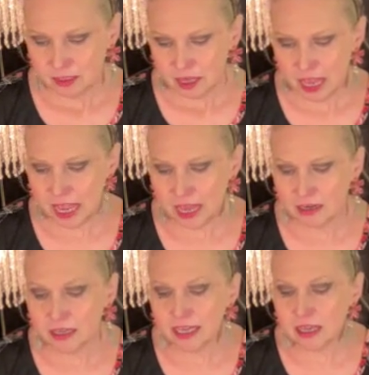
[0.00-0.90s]
And
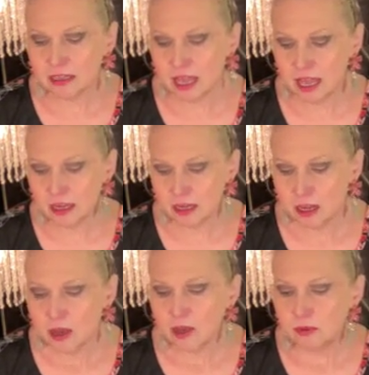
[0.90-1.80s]
Guerlain
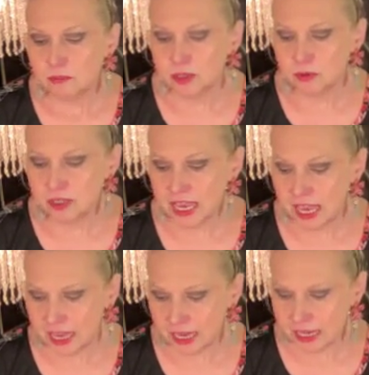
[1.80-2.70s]

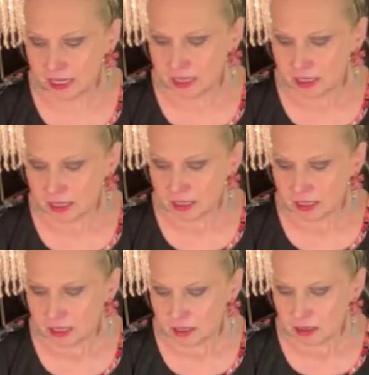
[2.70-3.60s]
Muget.
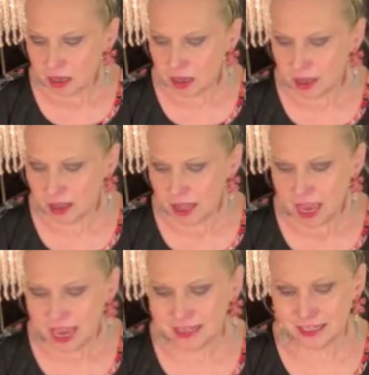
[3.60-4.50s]

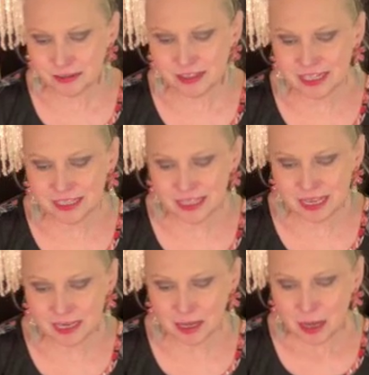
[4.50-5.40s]
And the interesting
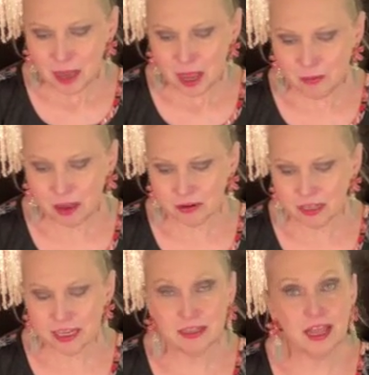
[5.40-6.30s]
thing about
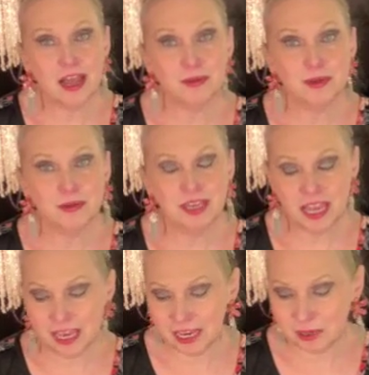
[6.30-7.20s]
Guerlain
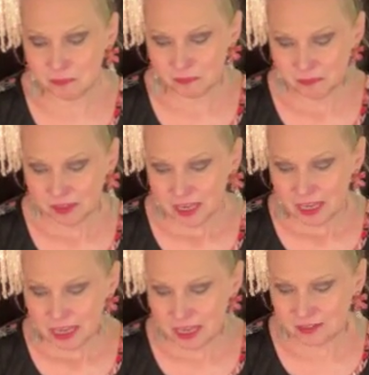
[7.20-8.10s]
Muget
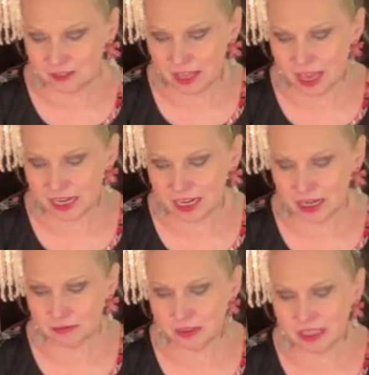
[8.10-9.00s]
is that
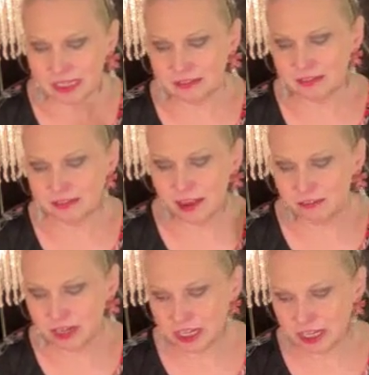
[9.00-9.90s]
it releases
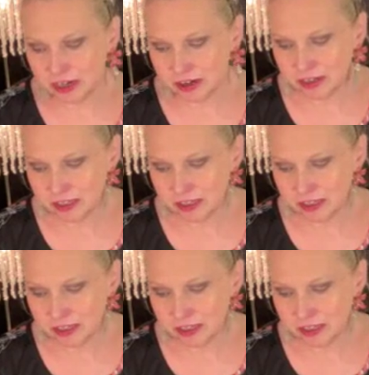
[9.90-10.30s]
every year